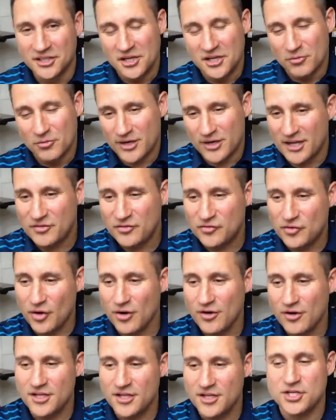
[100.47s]
When I
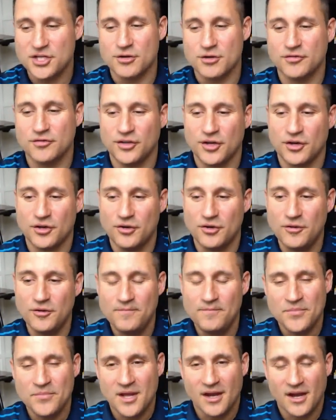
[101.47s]
started years ago,
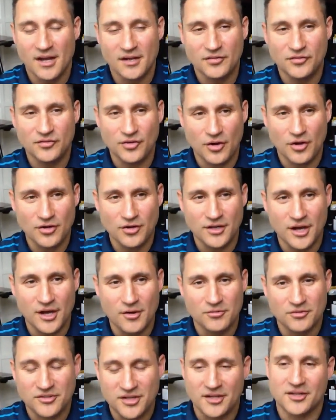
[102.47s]
I started
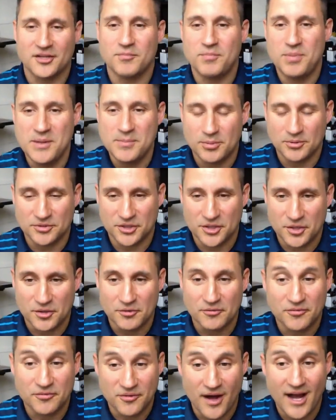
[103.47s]
out telling people to
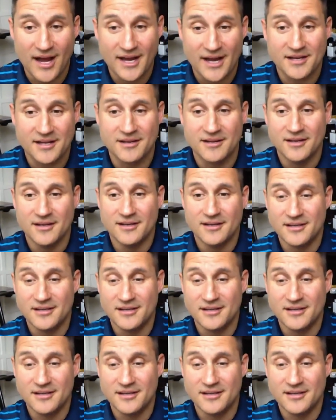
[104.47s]
go find